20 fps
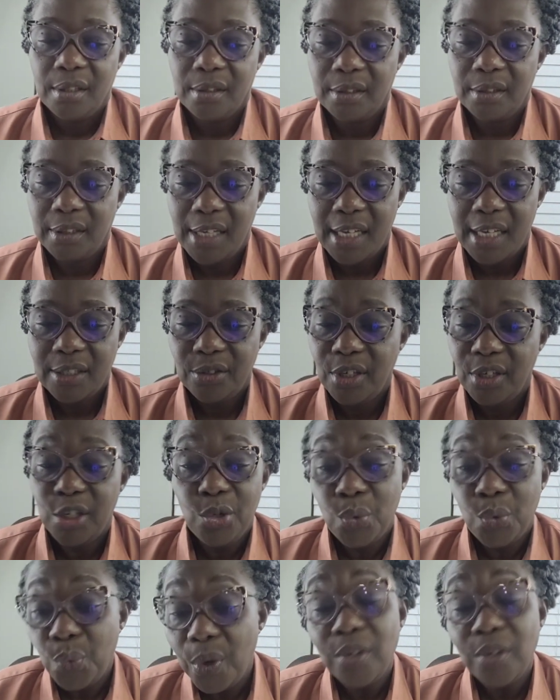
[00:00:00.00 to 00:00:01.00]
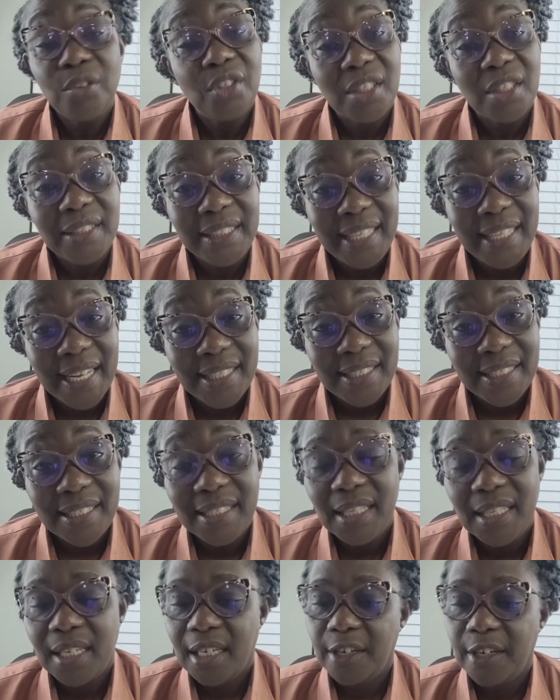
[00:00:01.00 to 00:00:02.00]
Yeah, so that you will not get
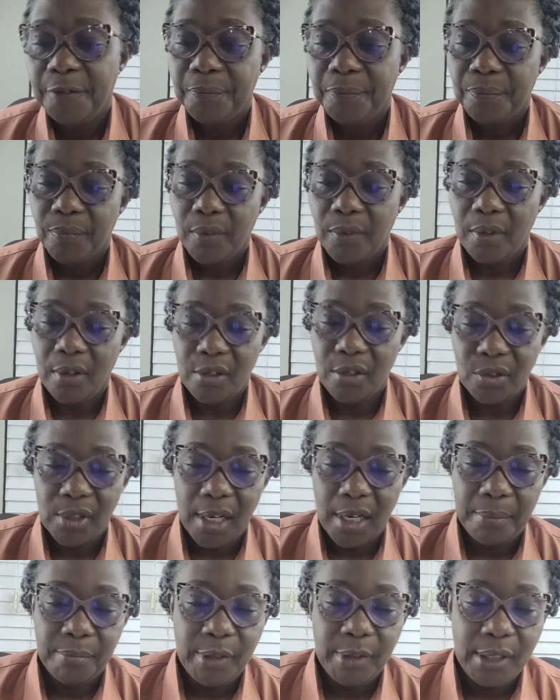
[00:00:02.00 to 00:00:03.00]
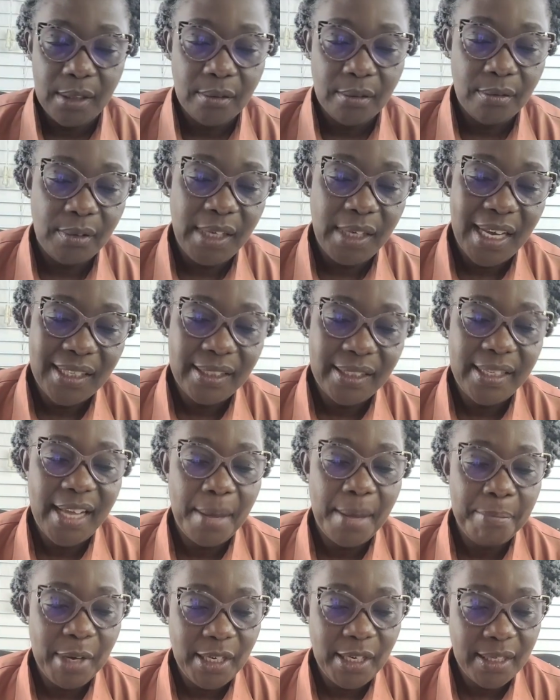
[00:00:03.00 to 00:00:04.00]
sick because I mean, yes, there
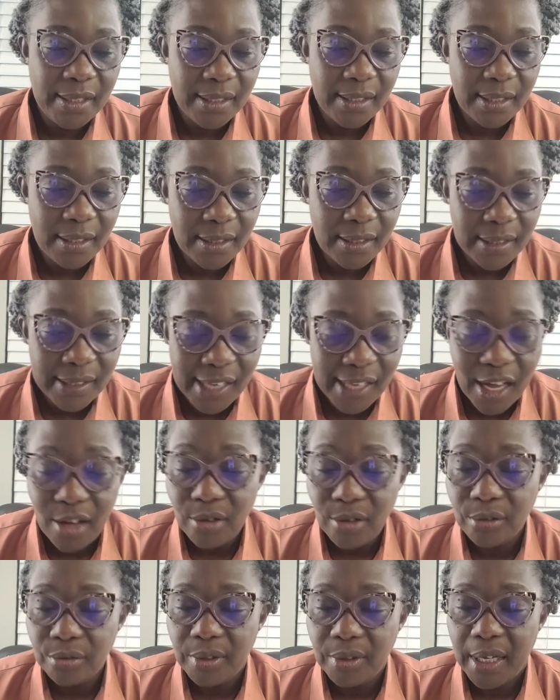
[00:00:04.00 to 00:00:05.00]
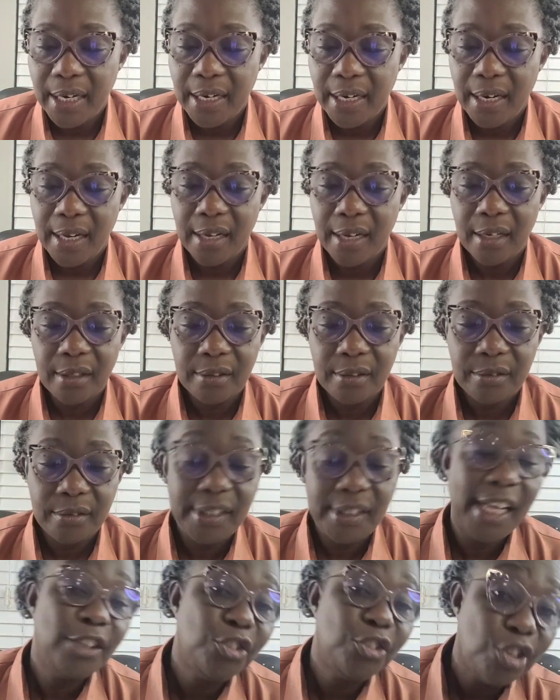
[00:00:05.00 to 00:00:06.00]
are medicines now that are
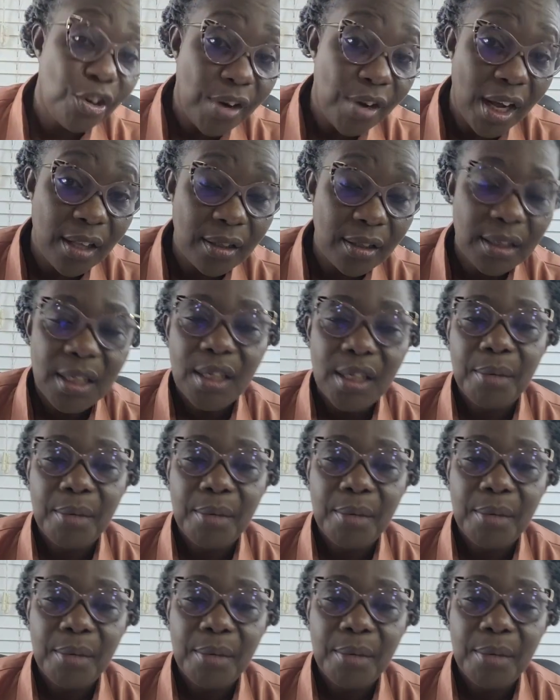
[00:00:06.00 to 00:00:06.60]
natural,